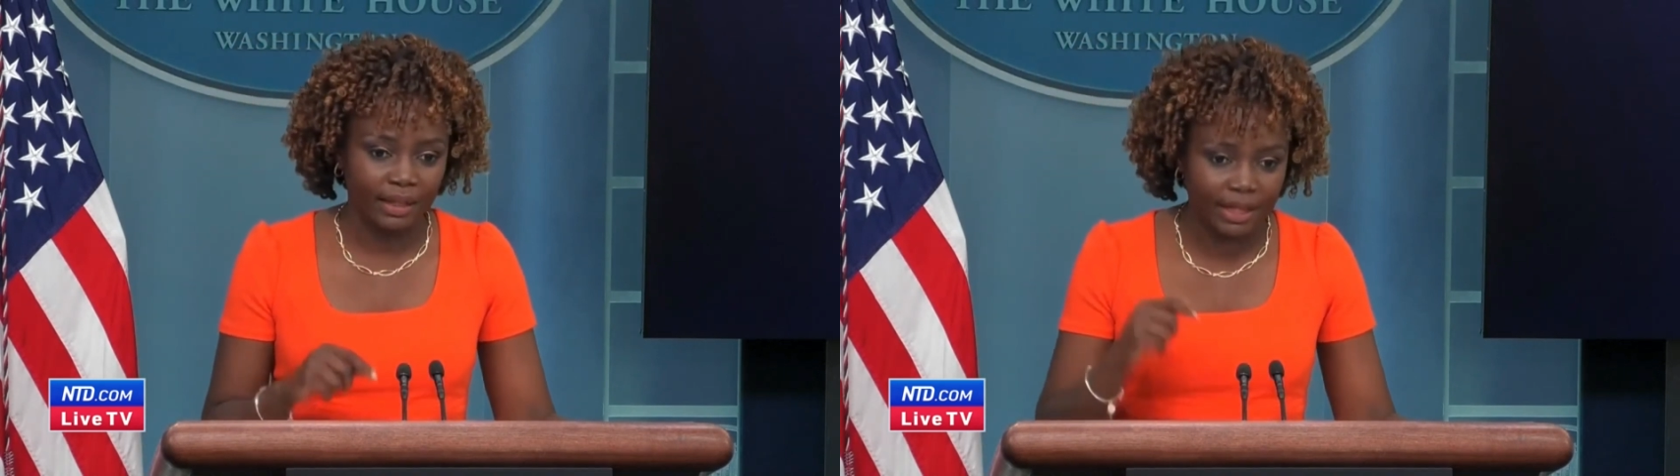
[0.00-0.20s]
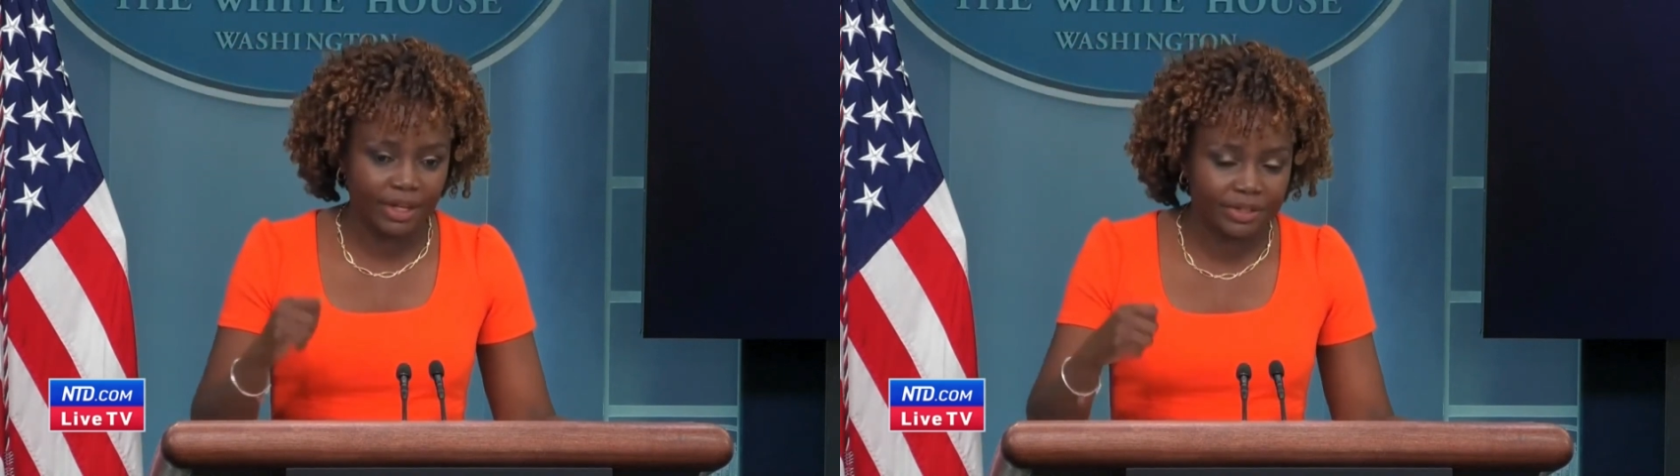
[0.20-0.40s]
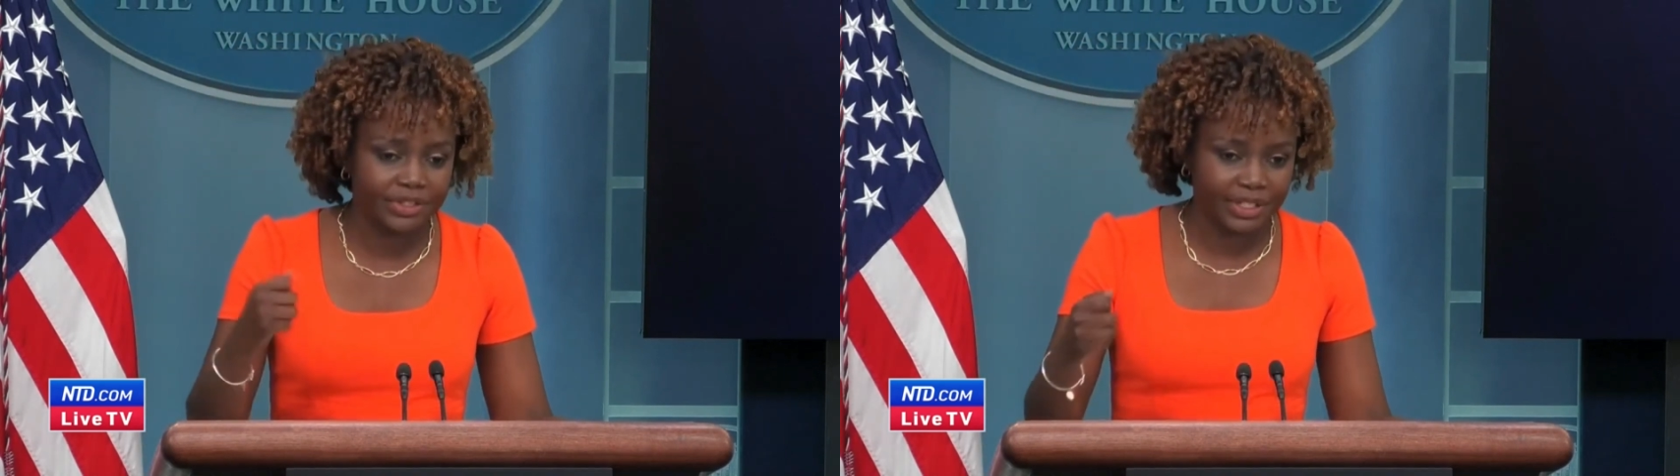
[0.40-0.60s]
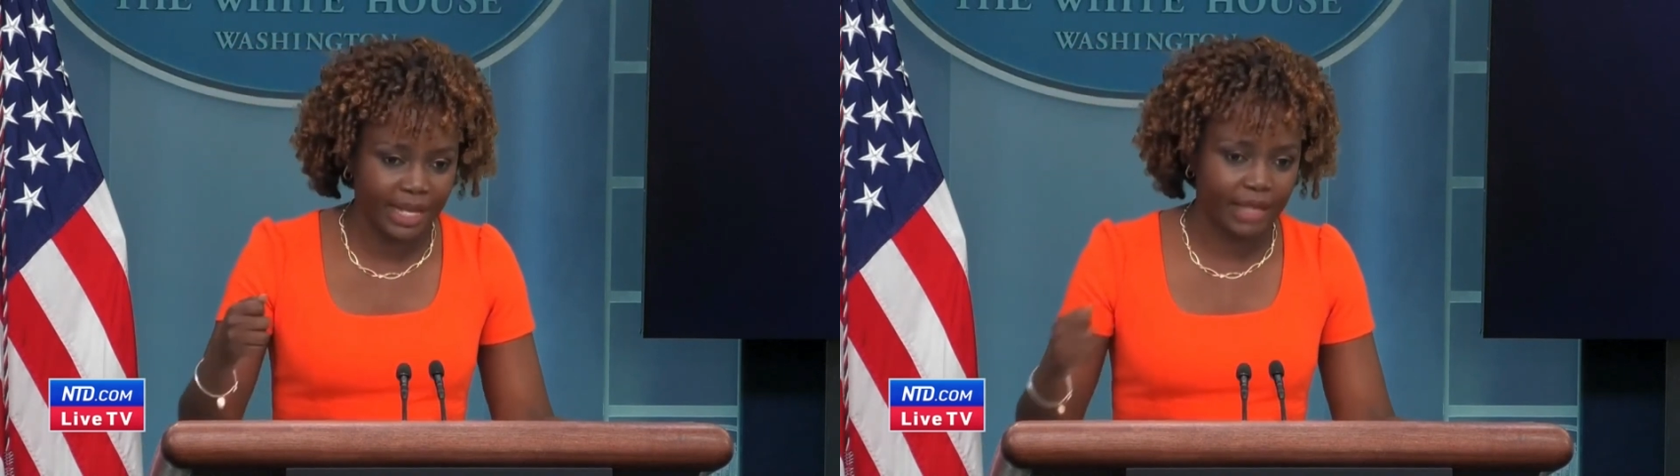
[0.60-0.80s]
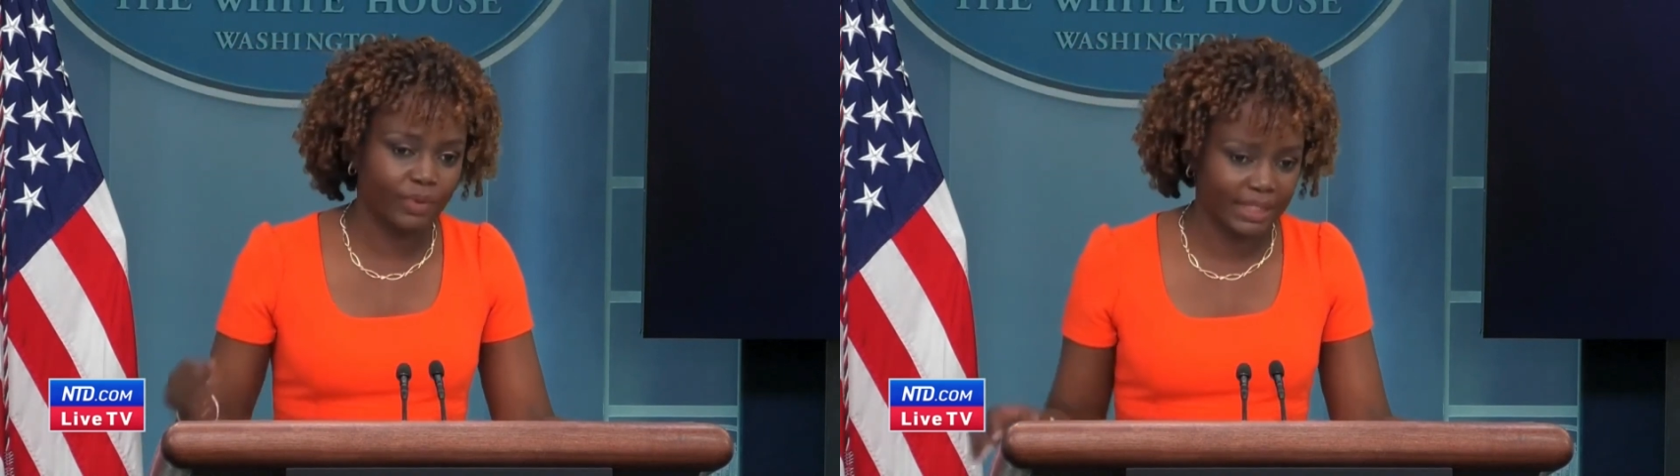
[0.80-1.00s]
They
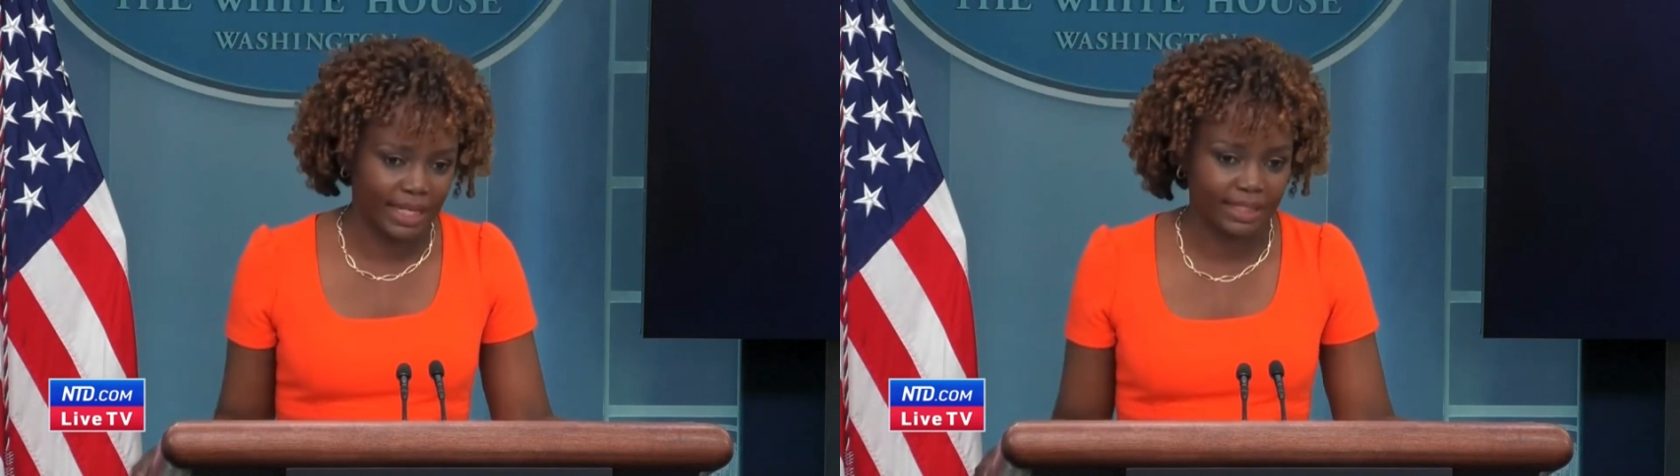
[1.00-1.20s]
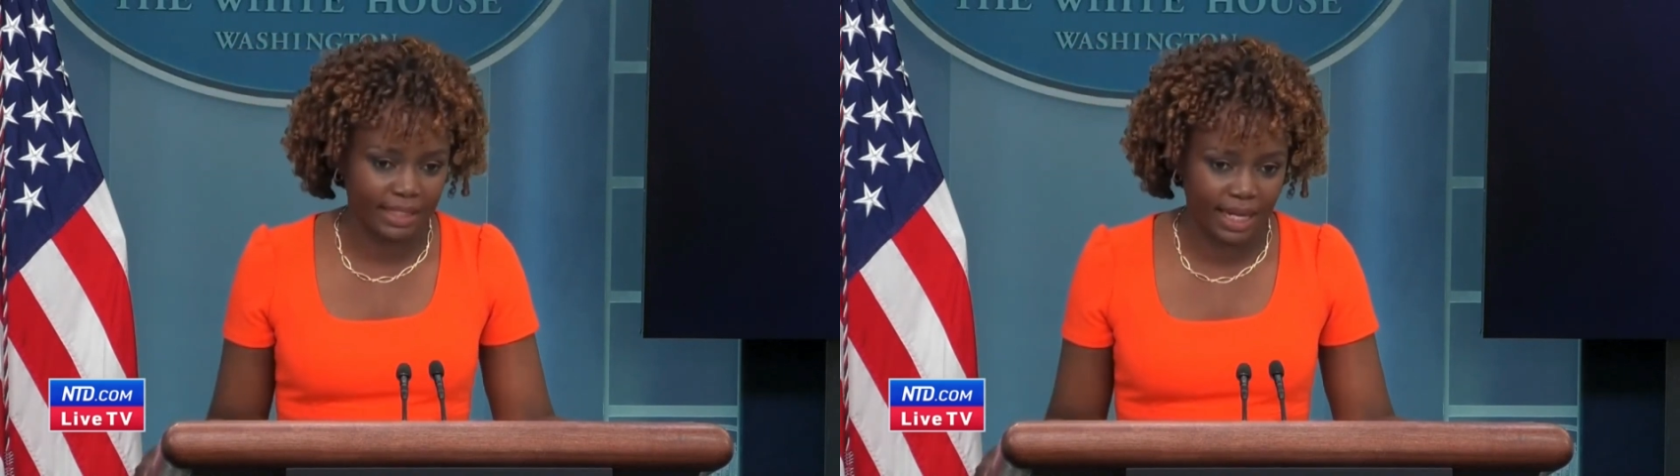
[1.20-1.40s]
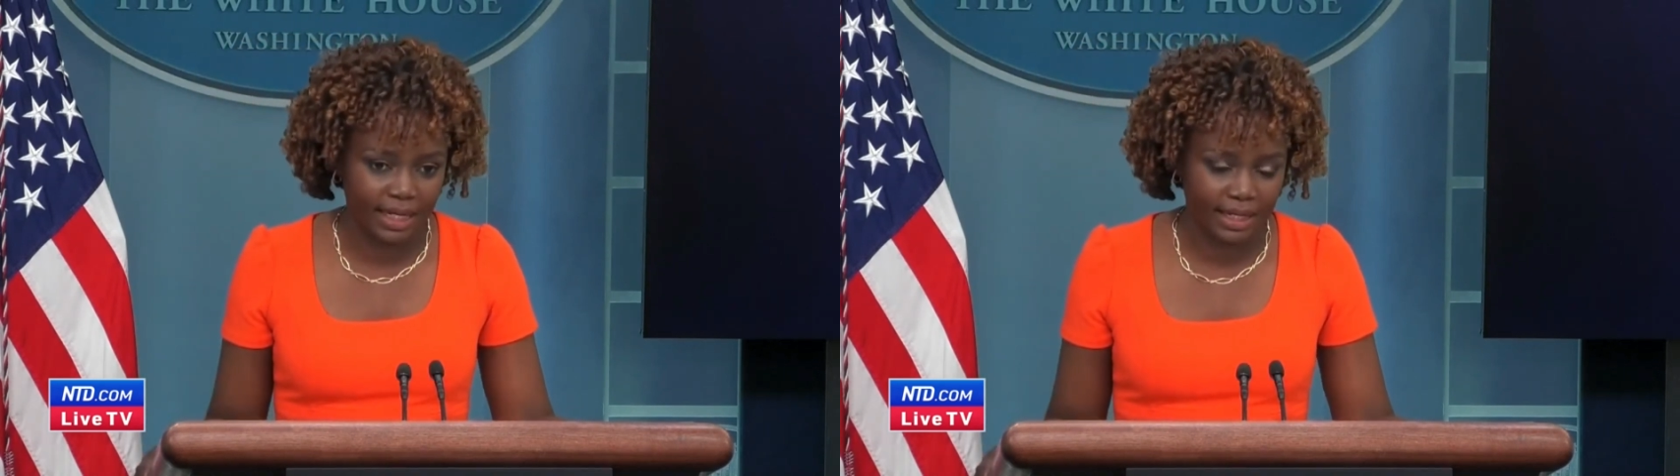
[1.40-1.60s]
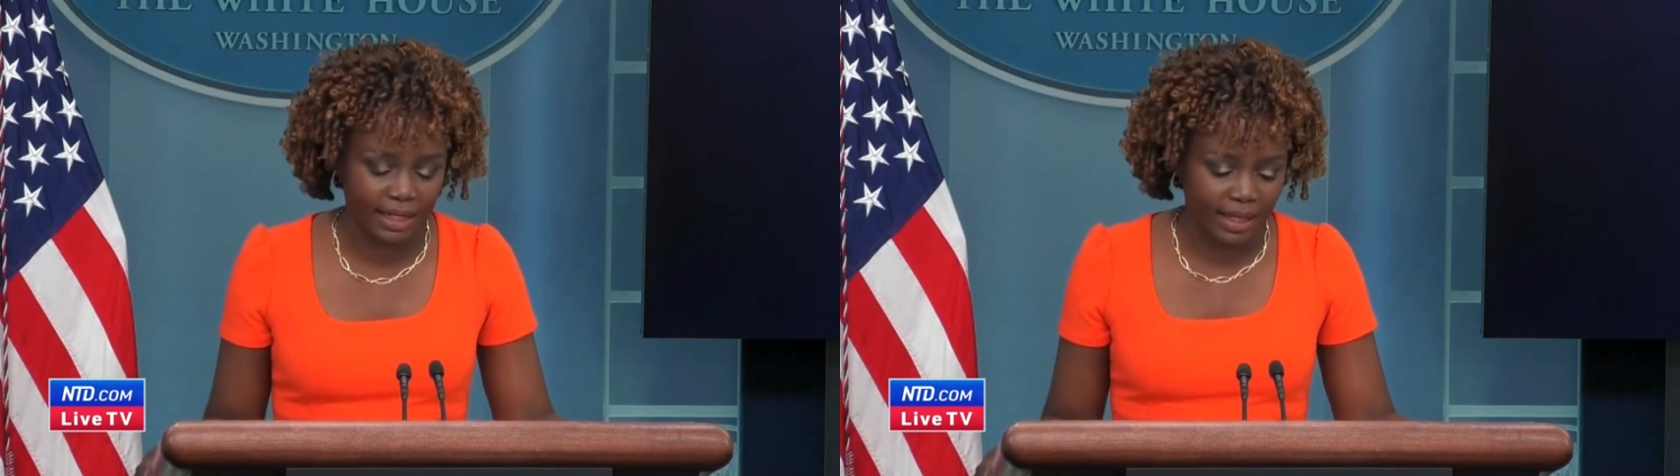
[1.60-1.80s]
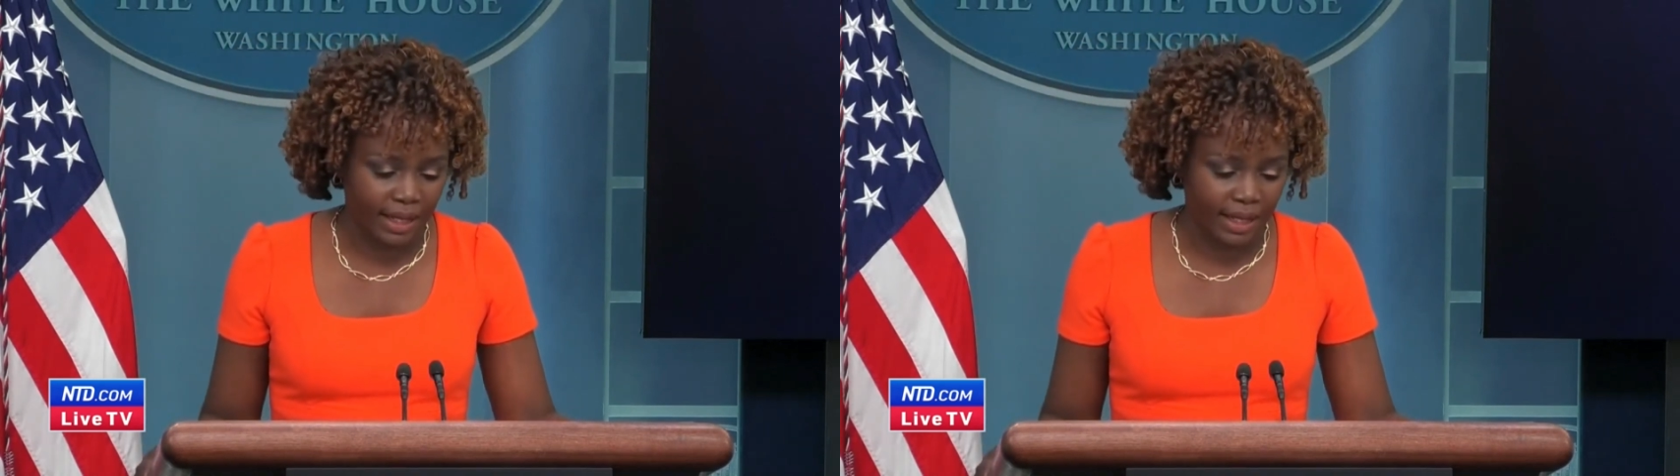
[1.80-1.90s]
understand what's at stake.